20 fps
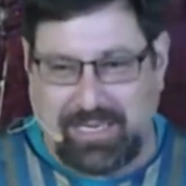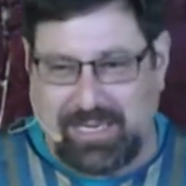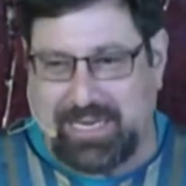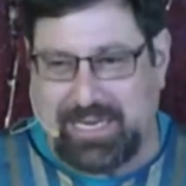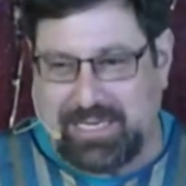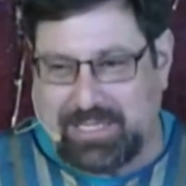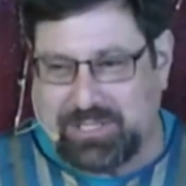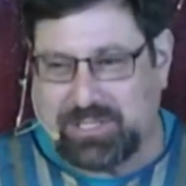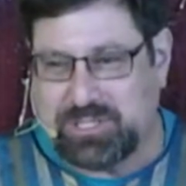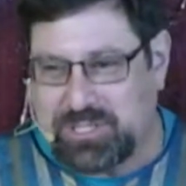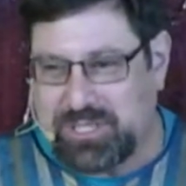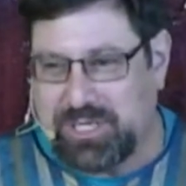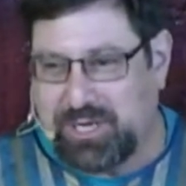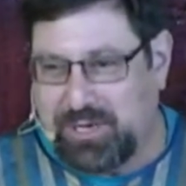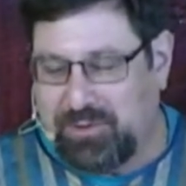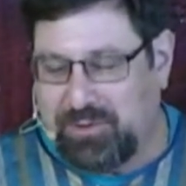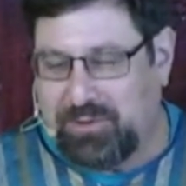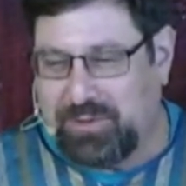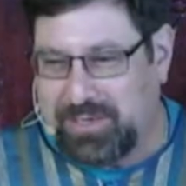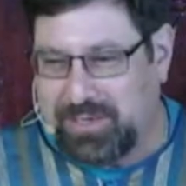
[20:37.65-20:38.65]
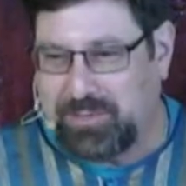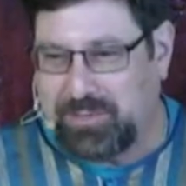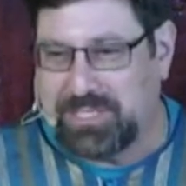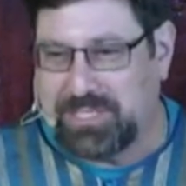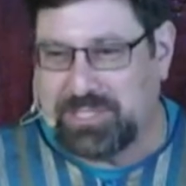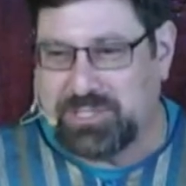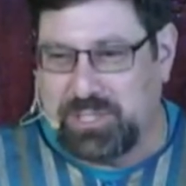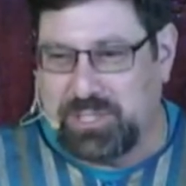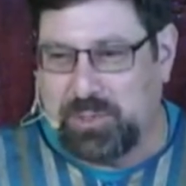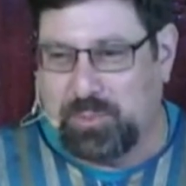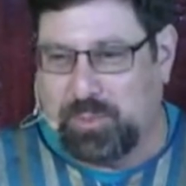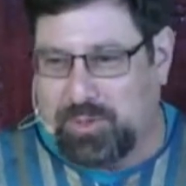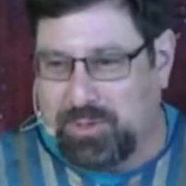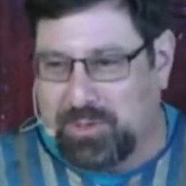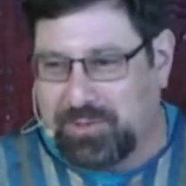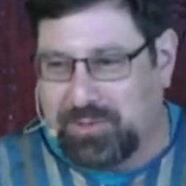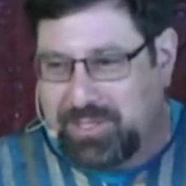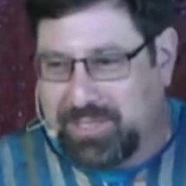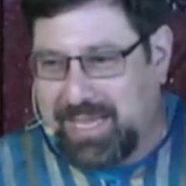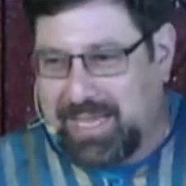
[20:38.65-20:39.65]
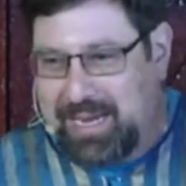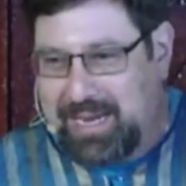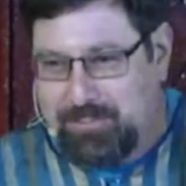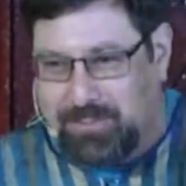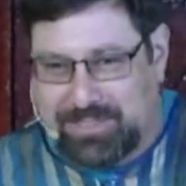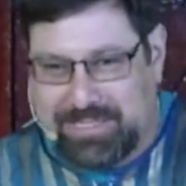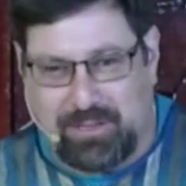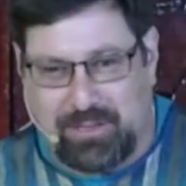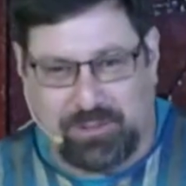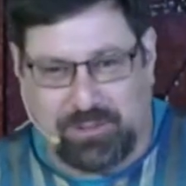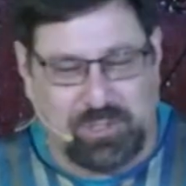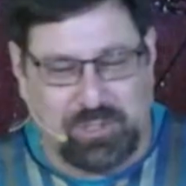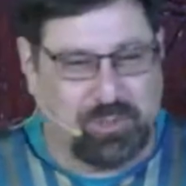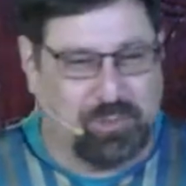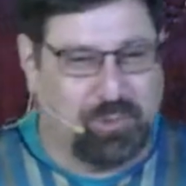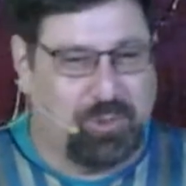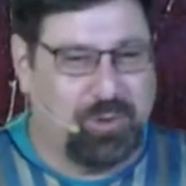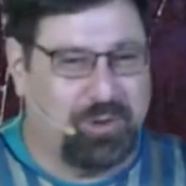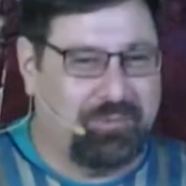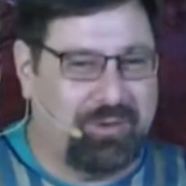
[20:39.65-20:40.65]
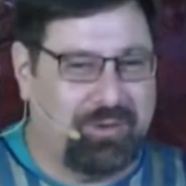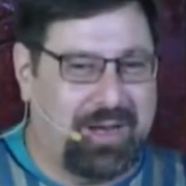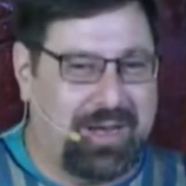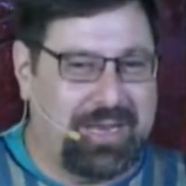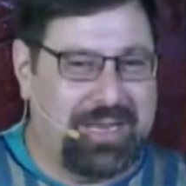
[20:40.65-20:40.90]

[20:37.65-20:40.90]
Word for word: at you know Disney World, the line was out the door, right?